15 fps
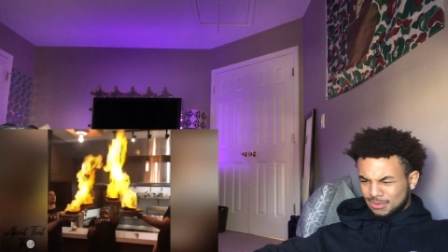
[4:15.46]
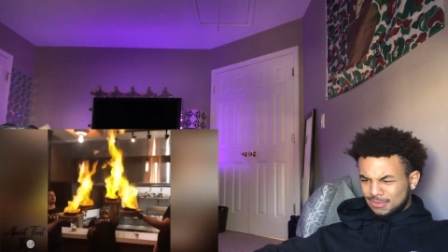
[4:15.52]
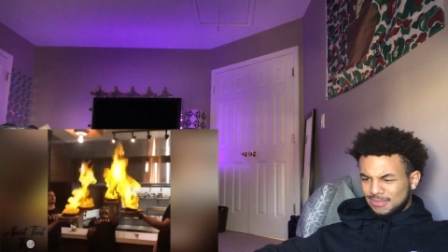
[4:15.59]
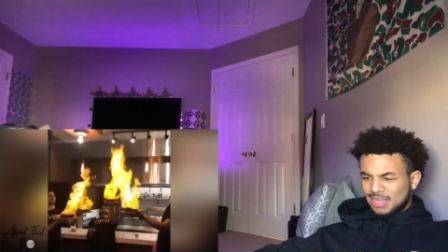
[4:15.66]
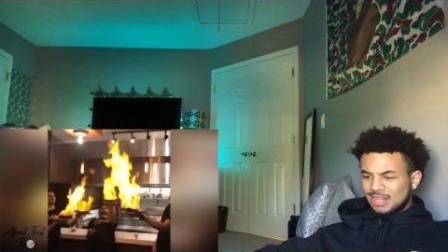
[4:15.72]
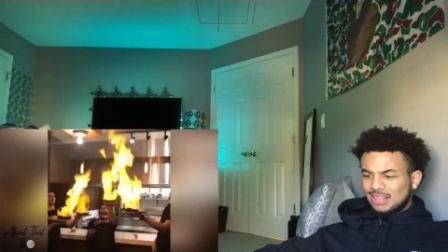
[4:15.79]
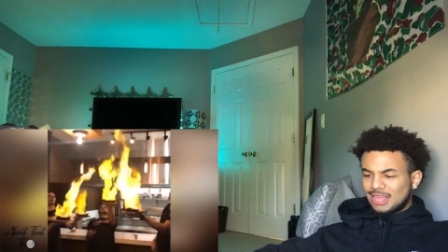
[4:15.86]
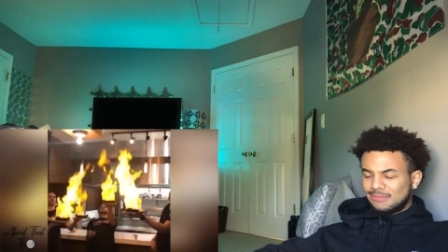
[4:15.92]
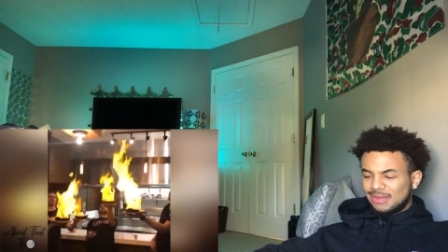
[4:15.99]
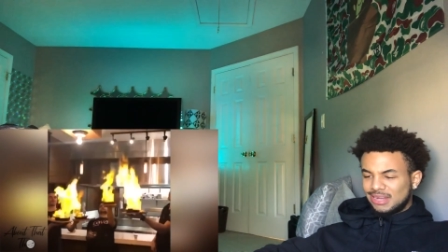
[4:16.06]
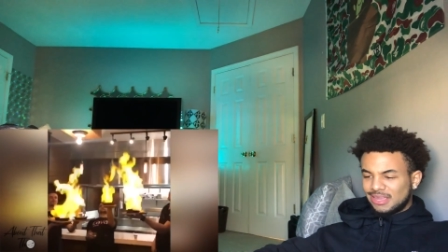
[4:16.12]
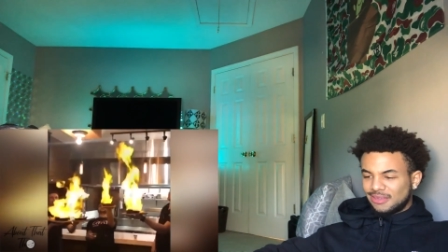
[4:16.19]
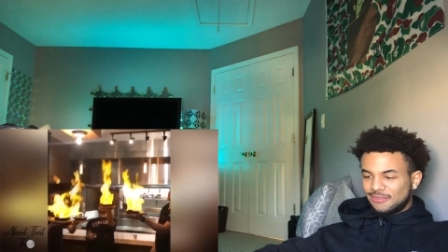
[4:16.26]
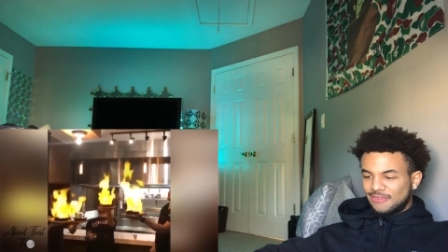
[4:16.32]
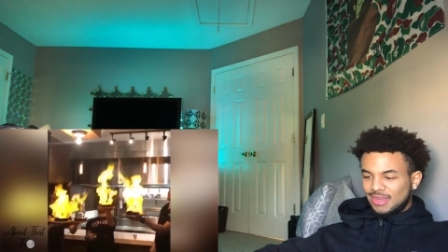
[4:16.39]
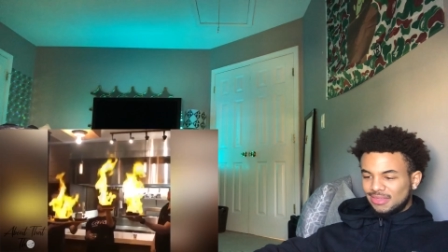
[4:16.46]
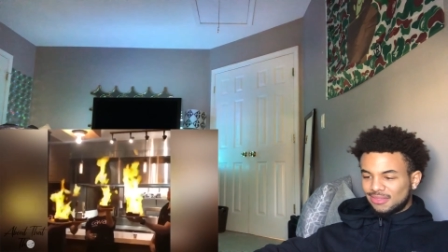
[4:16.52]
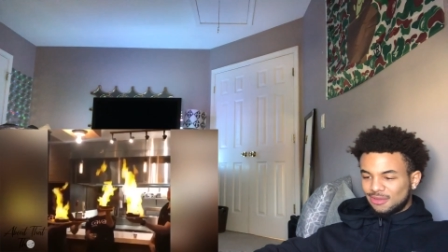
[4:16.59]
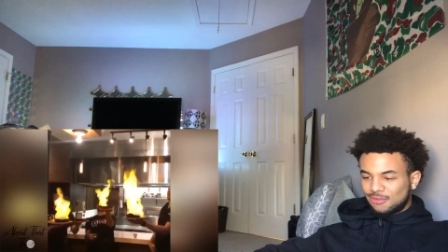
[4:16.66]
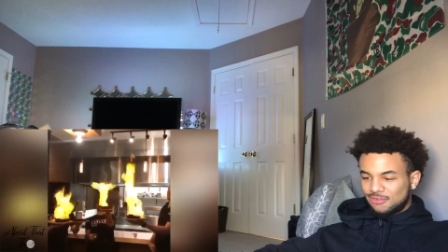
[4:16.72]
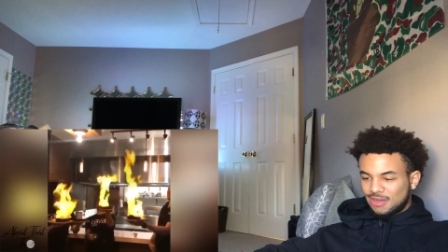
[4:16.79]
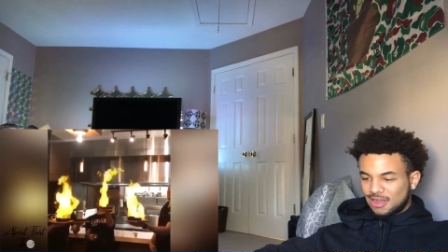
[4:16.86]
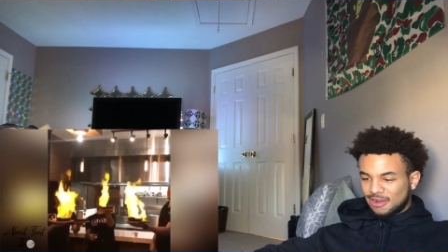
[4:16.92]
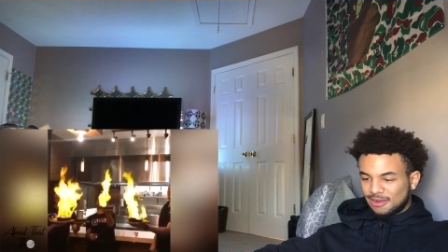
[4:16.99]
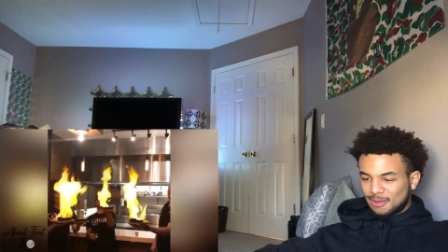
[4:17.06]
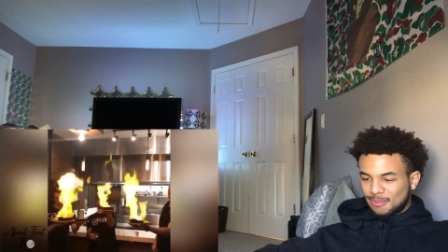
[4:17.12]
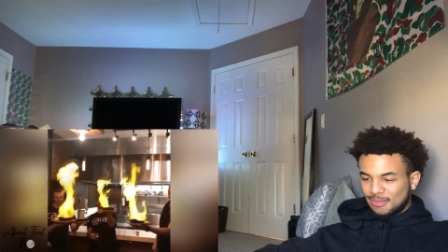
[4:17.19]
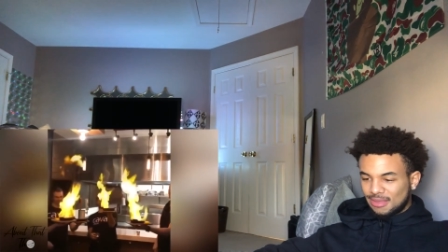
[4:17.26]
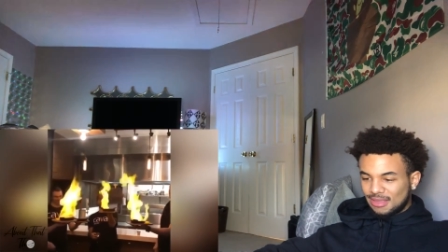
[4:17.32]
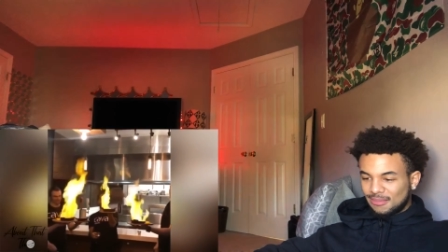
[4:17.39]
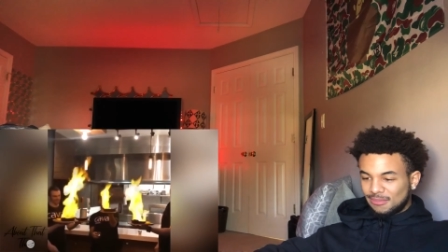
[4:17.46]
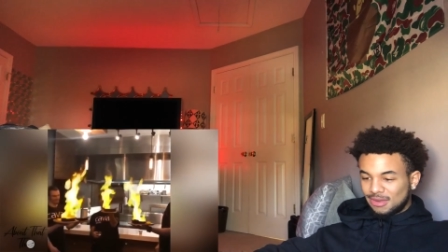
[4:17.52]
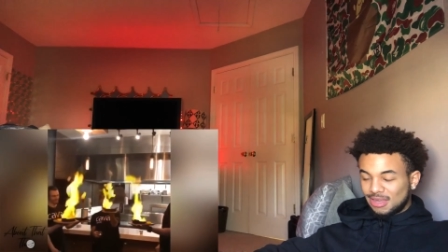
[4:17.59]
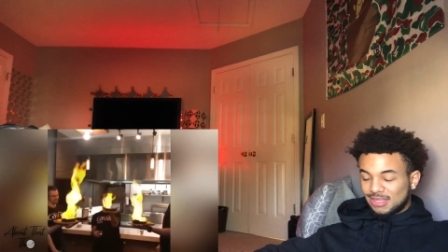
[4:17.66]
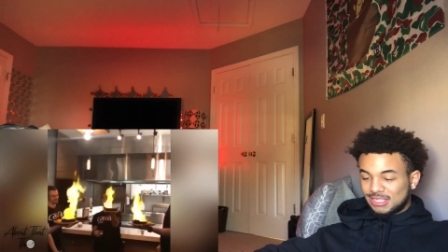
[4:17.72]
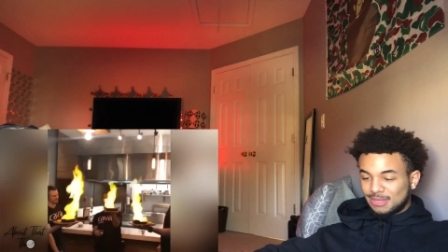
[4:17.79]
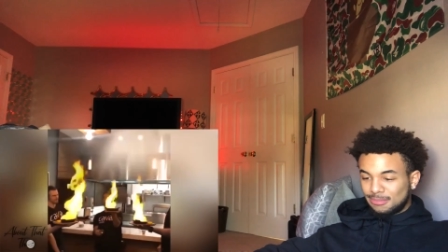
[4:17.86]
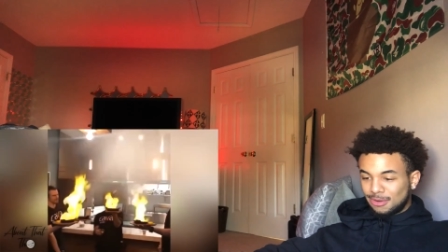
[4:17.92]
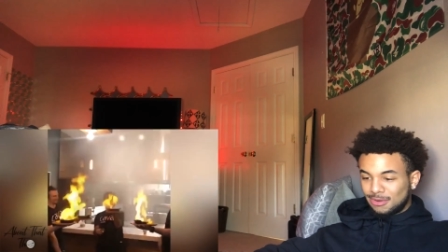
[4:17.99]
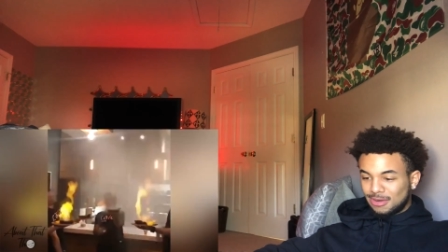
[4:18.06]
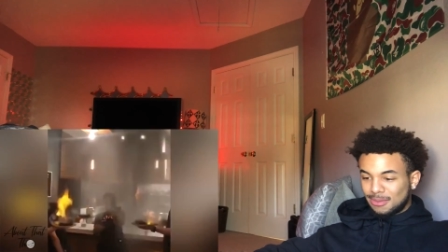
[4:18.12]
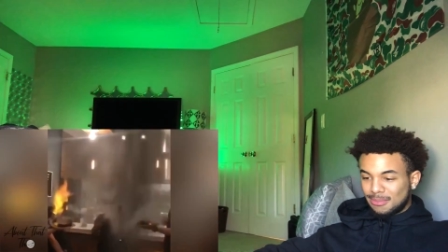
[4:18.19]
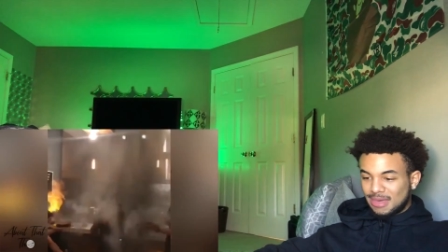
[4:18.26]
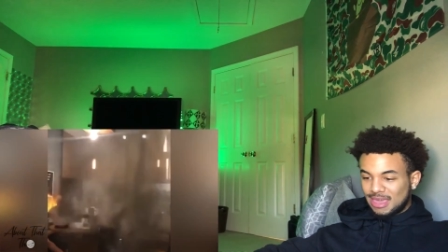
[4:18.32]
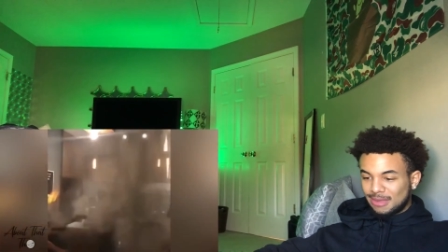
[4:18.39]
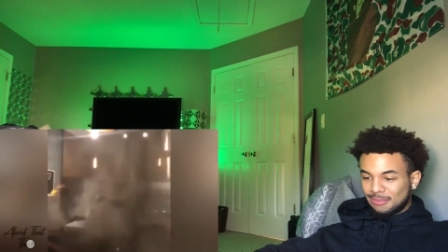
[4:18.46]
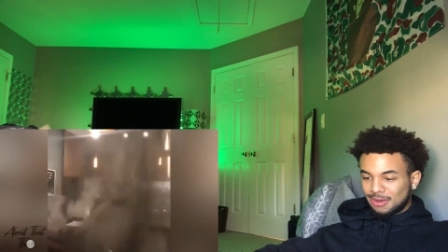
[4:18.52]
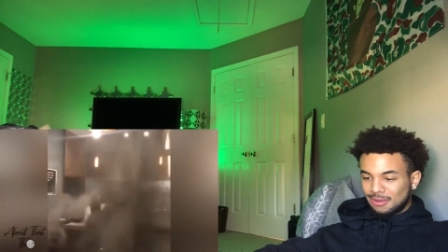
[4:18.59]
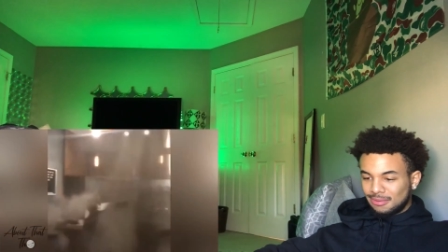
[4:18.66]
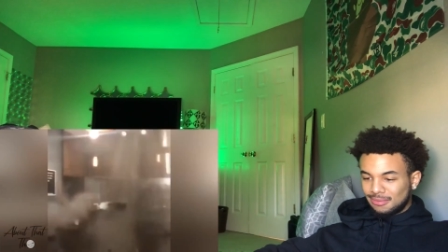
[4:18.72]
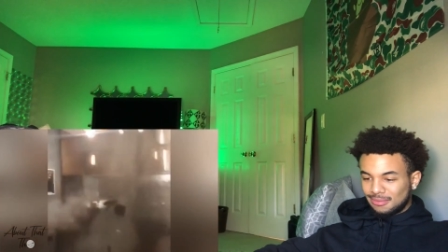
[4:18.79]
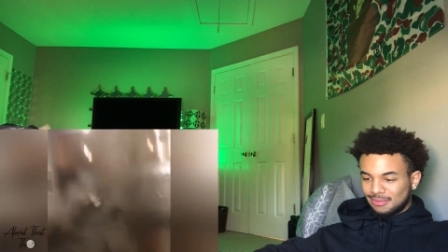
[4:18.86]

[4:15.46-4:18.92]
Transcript: light my nigga face on fire in the... Bro, y'all see bro in the back, bro? Got